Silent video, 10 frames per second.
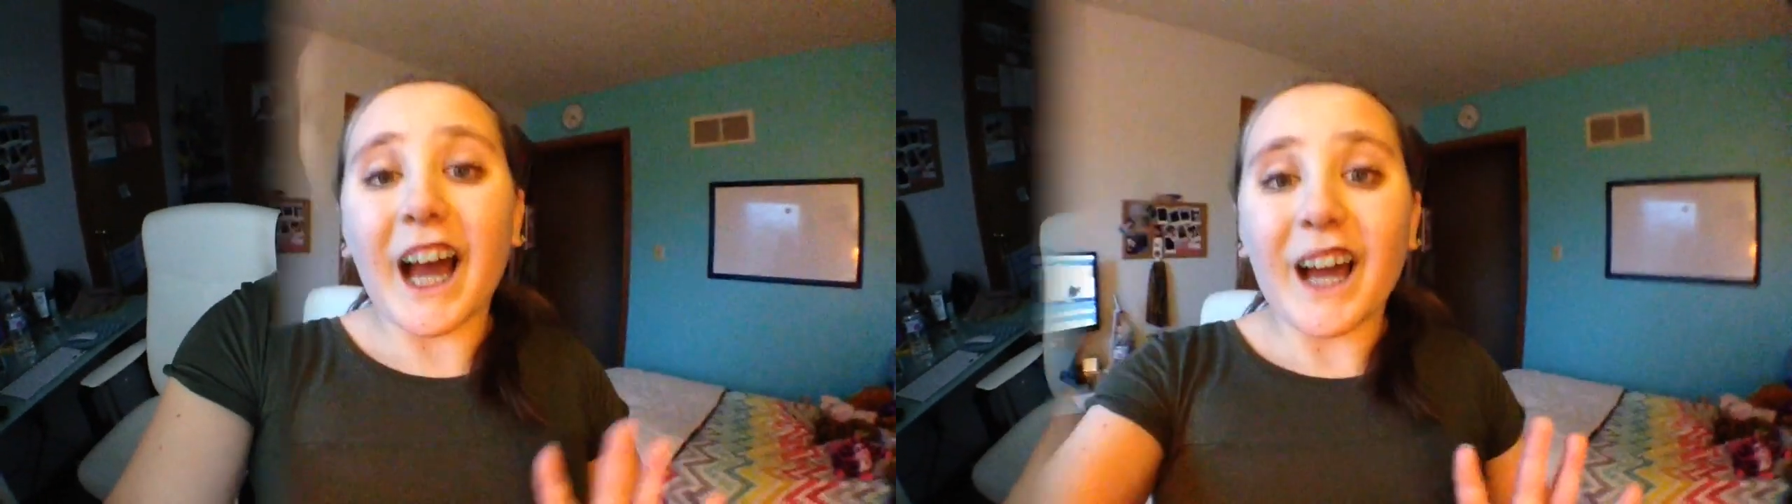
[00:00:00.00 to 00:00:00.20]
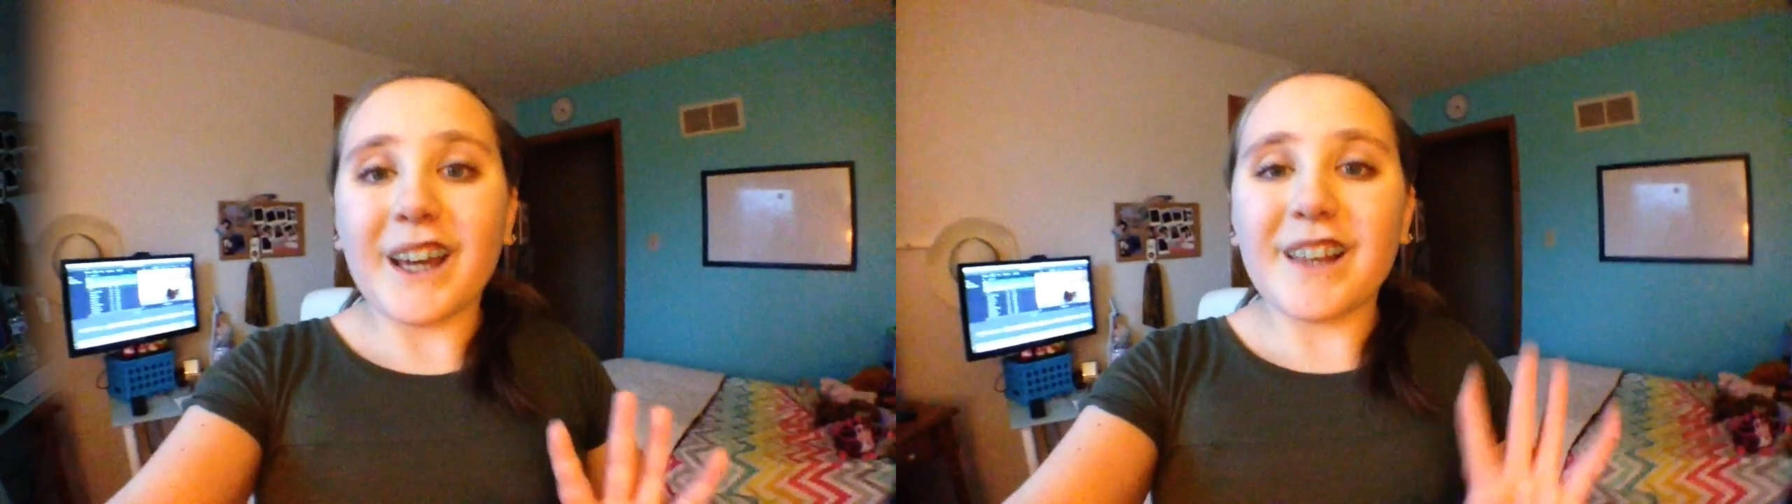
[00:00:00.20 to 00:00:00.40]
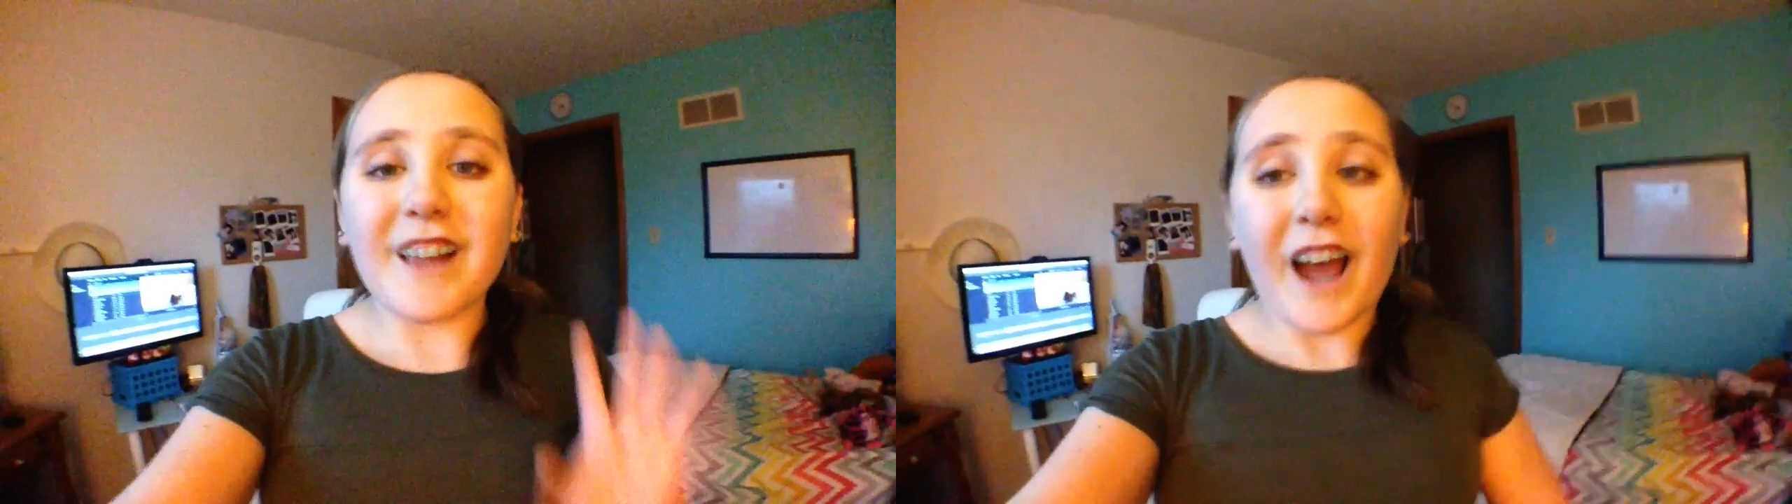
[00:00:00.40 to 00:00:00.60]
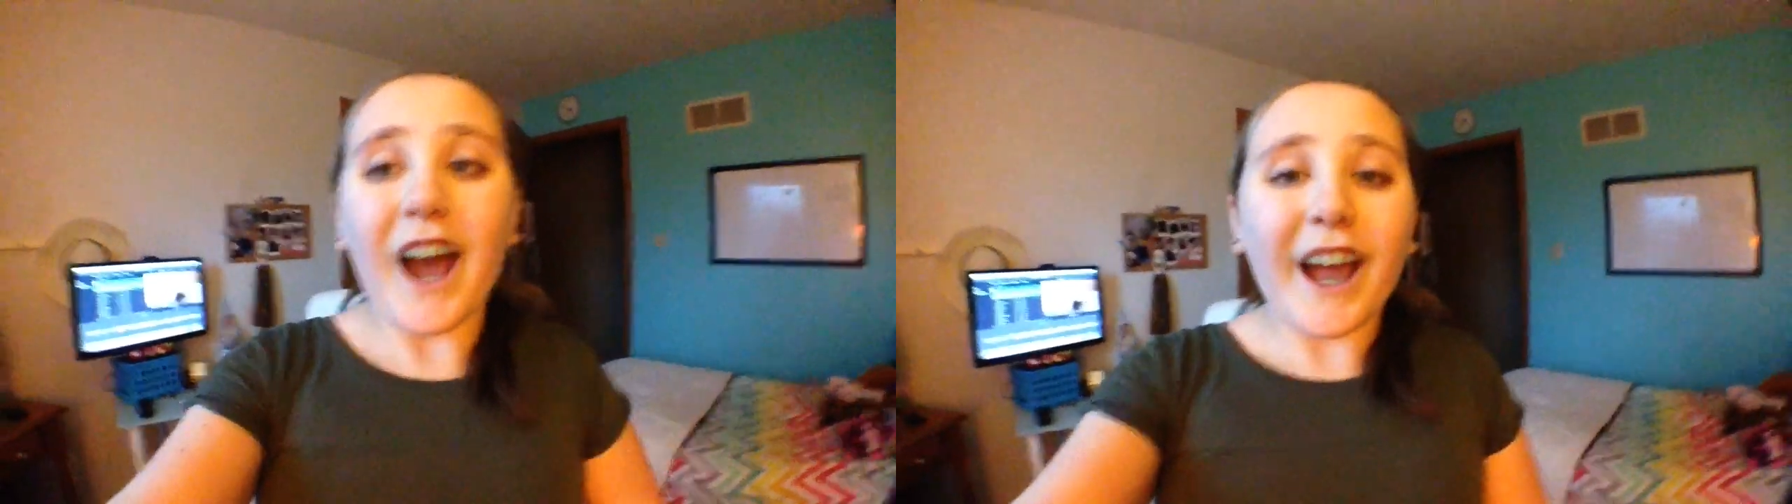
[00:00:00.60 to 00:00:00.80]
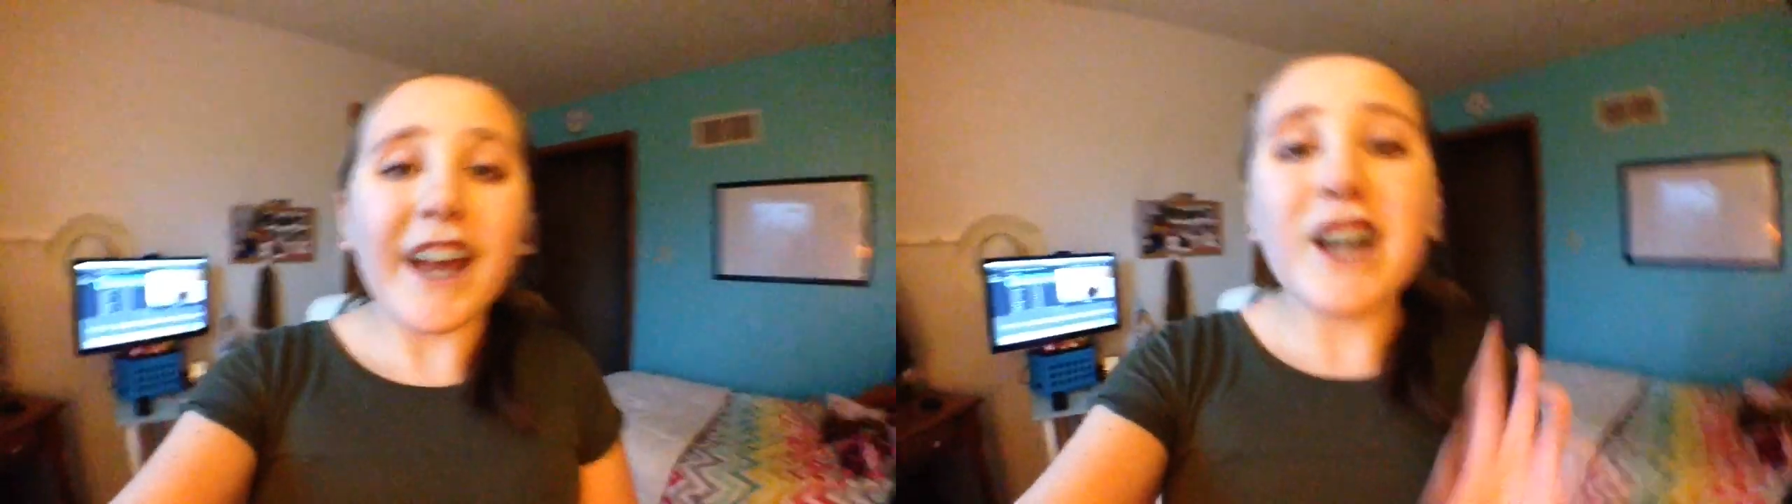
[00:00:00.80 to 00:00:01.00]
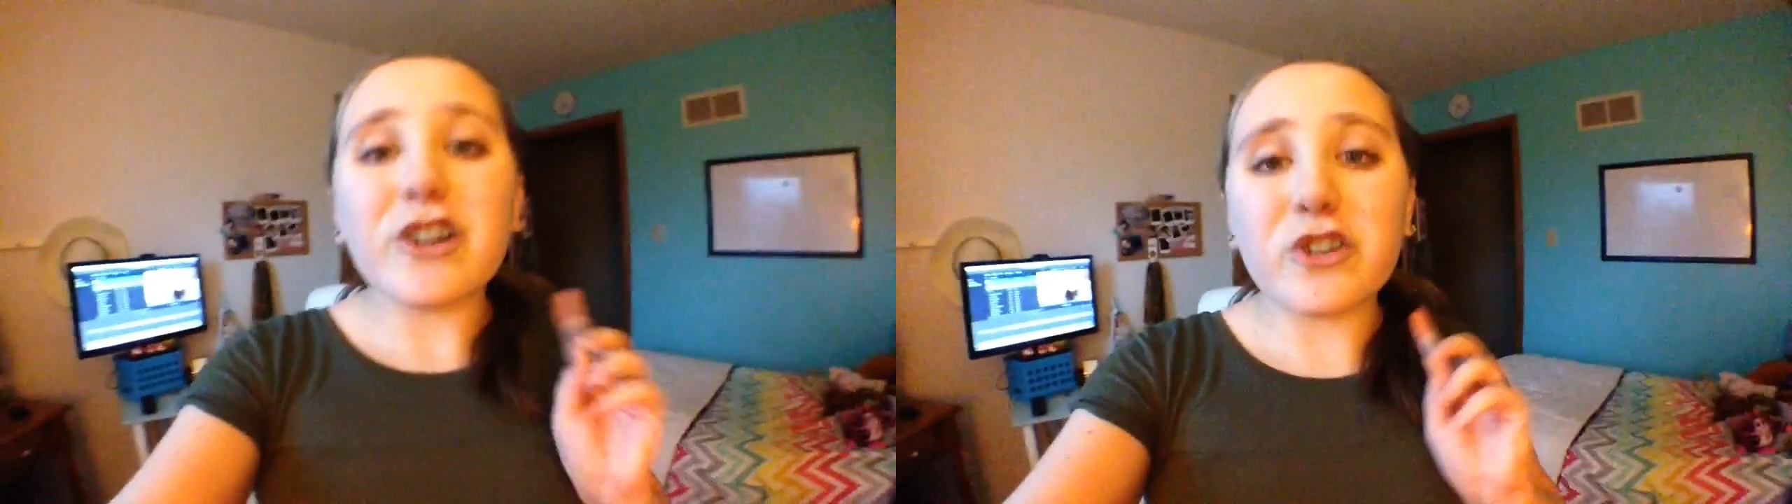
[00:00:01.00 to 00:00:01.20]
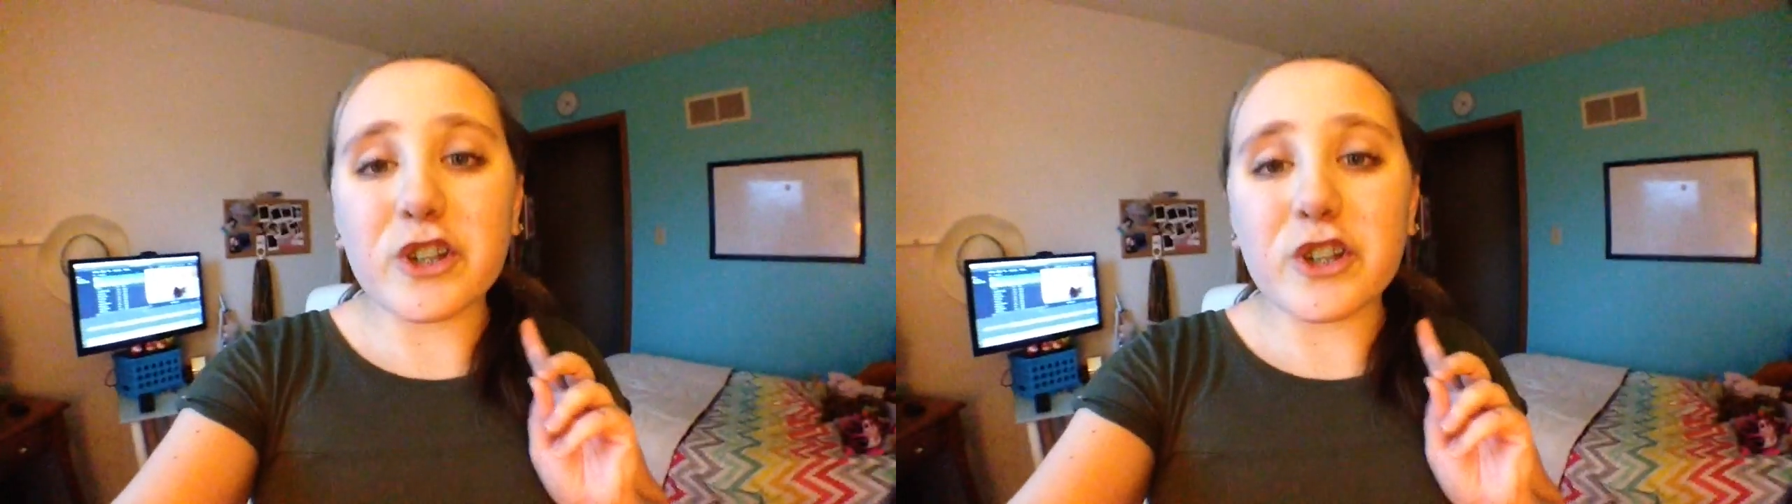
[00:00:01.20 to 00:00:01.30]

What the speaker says: Guys, I